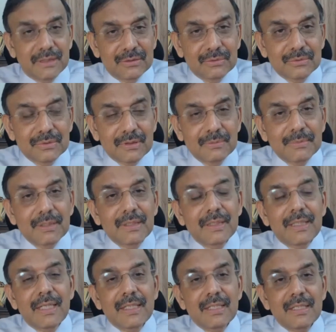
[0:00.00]
Similarly, any
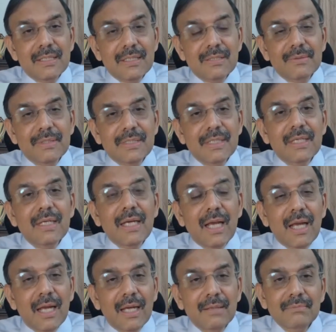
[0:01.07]
nurse will say, I
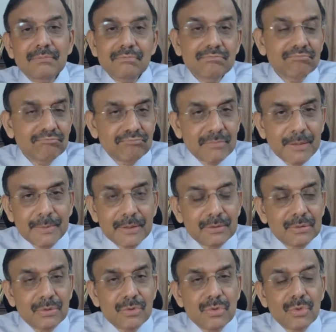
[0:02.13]
am maybe so and
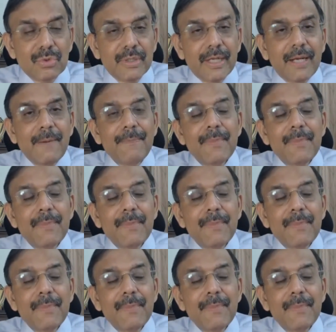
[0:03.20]
so name,